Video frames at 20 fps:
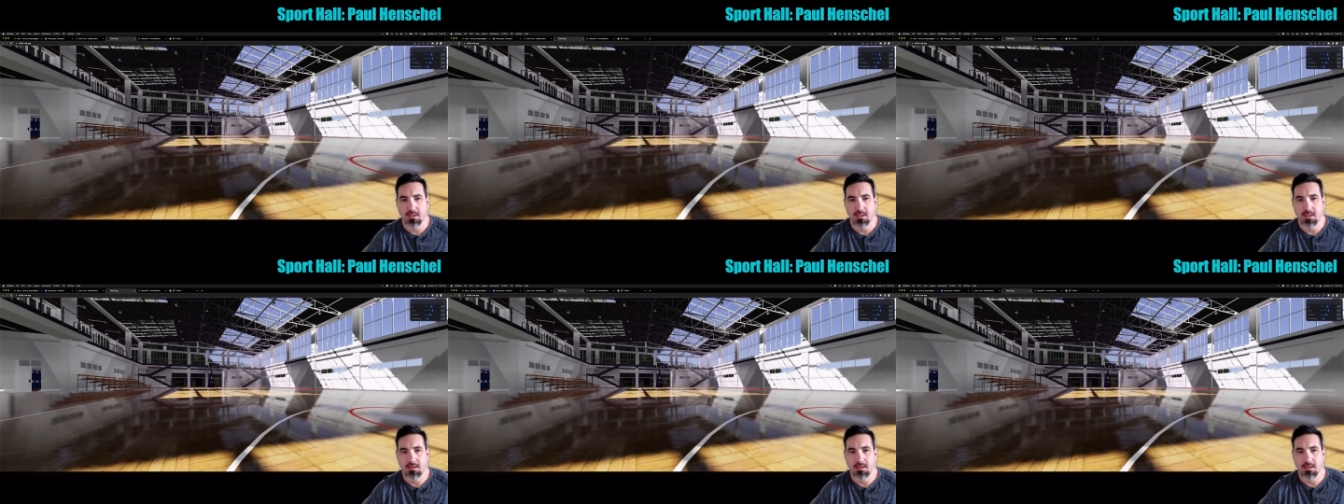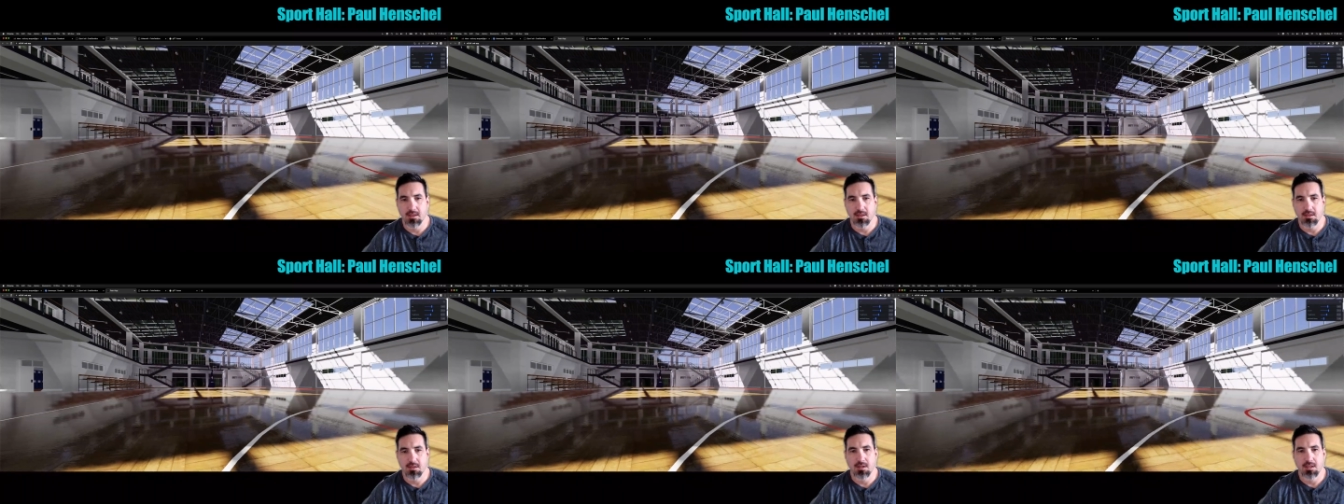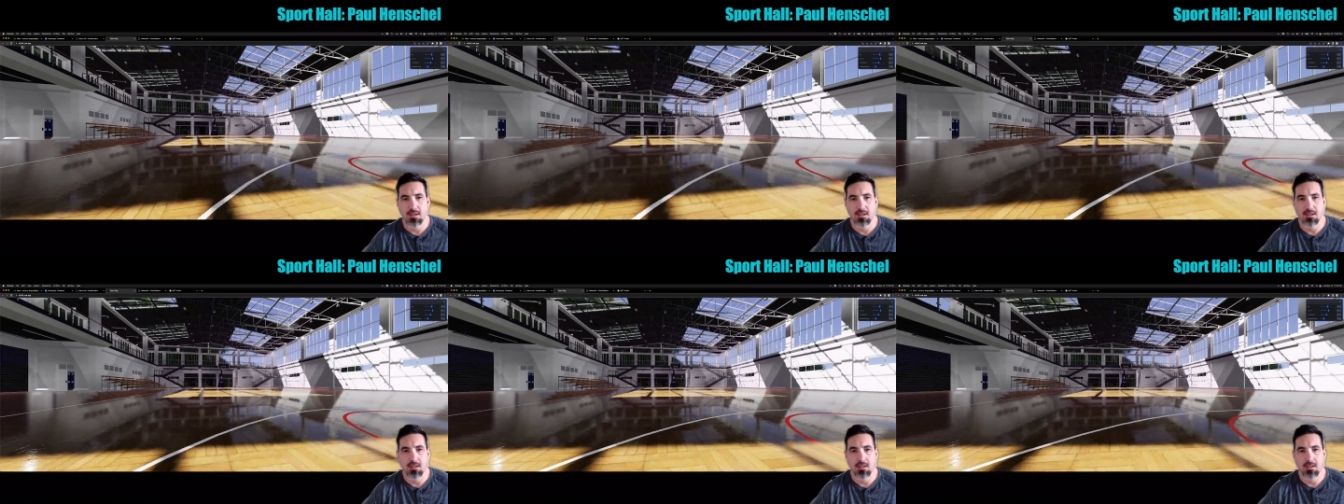that's
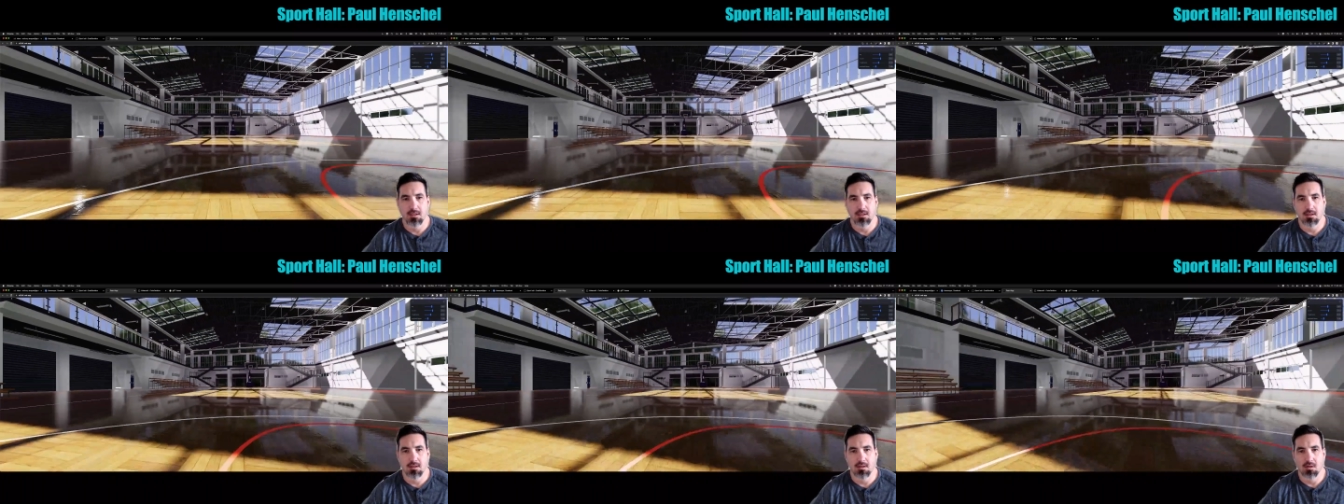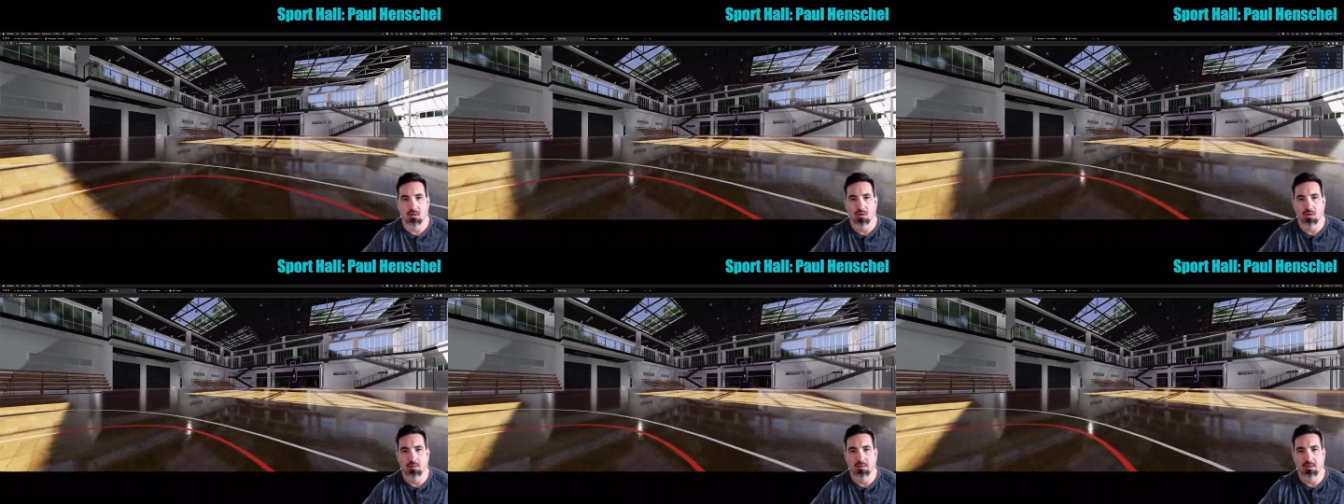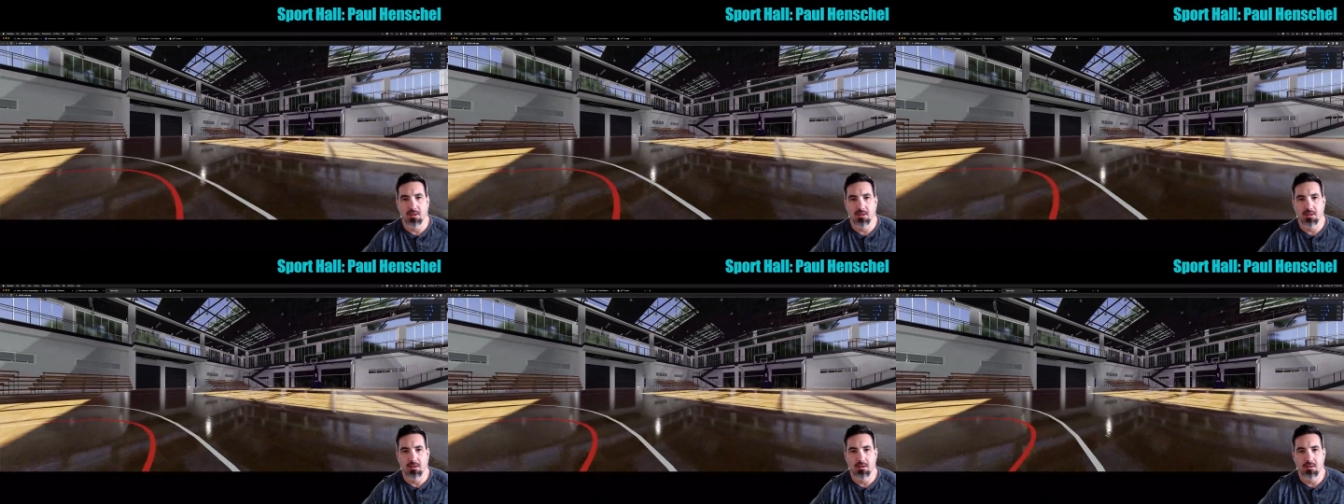interesting is that the
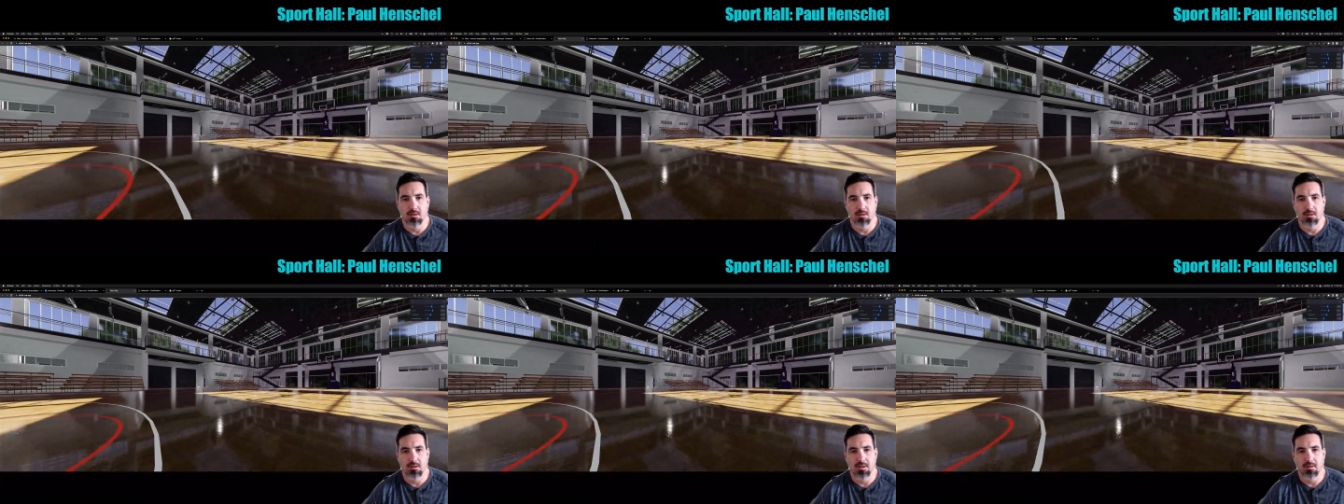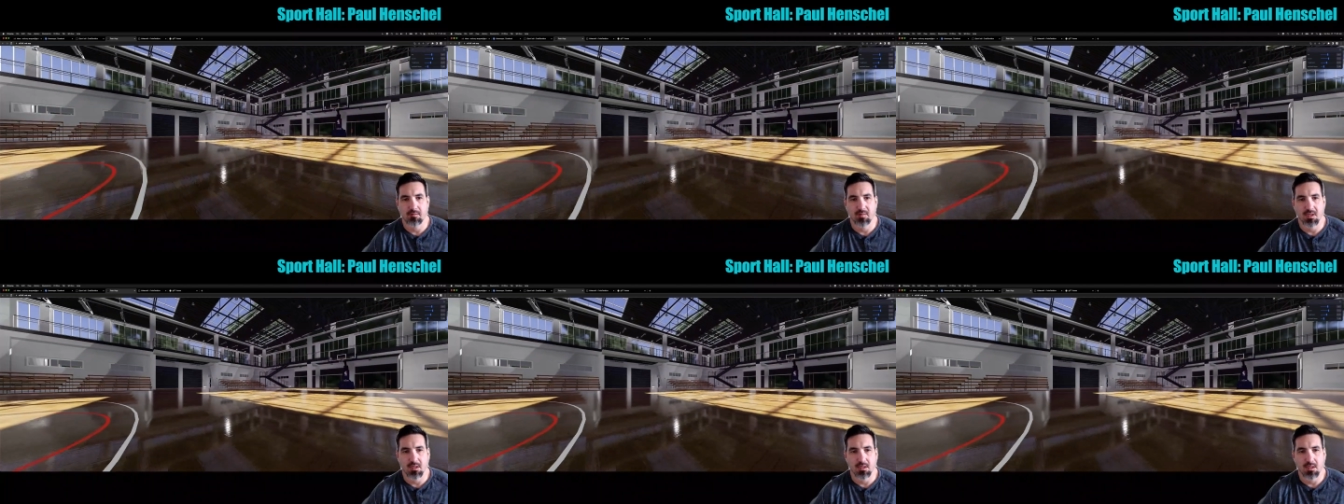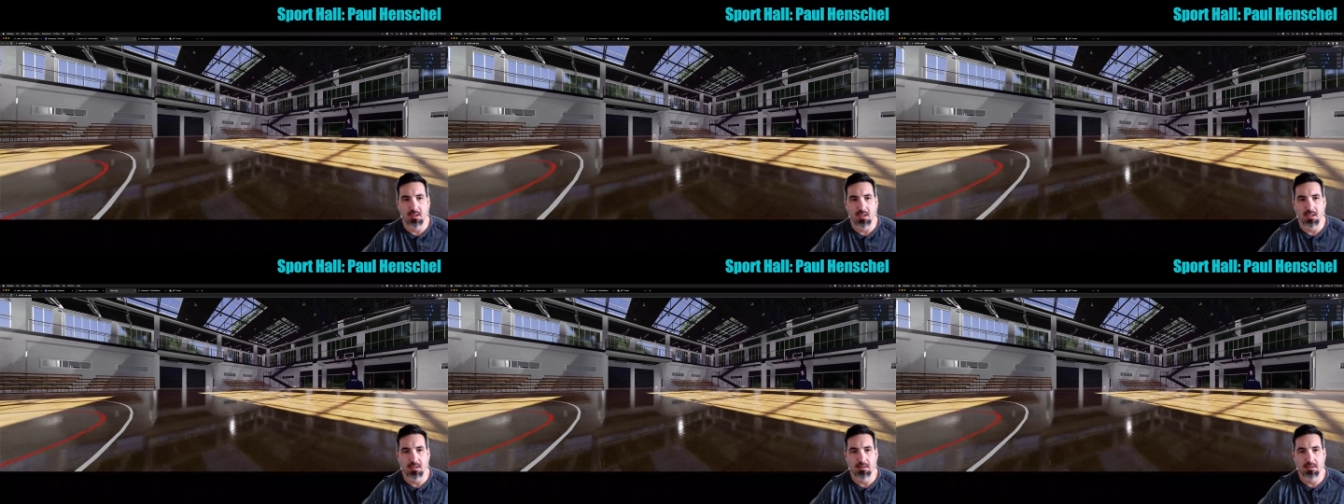orbit controls have been
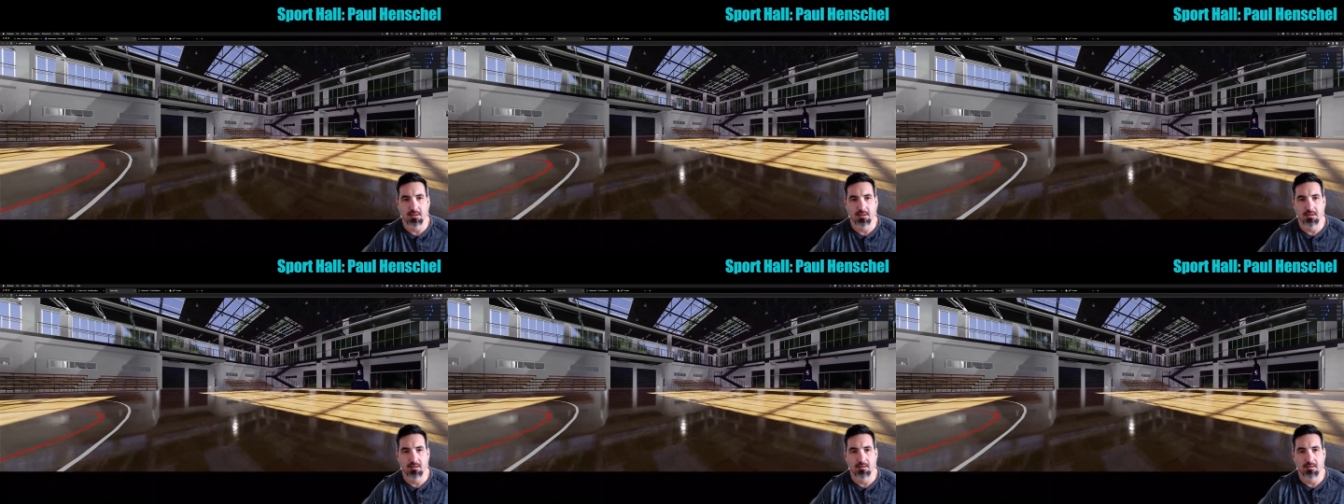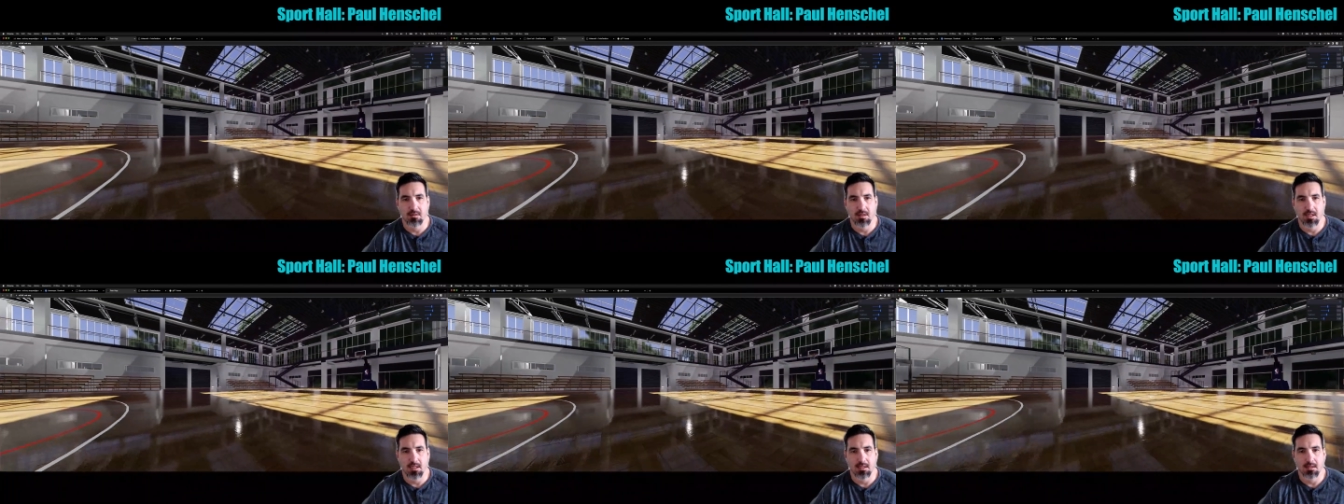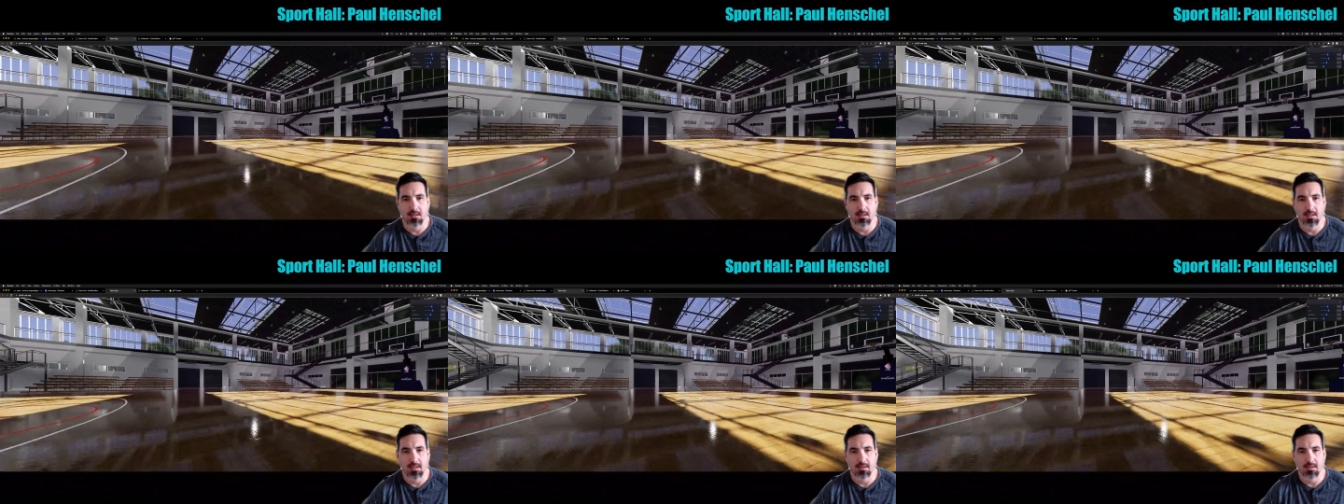locked to not allow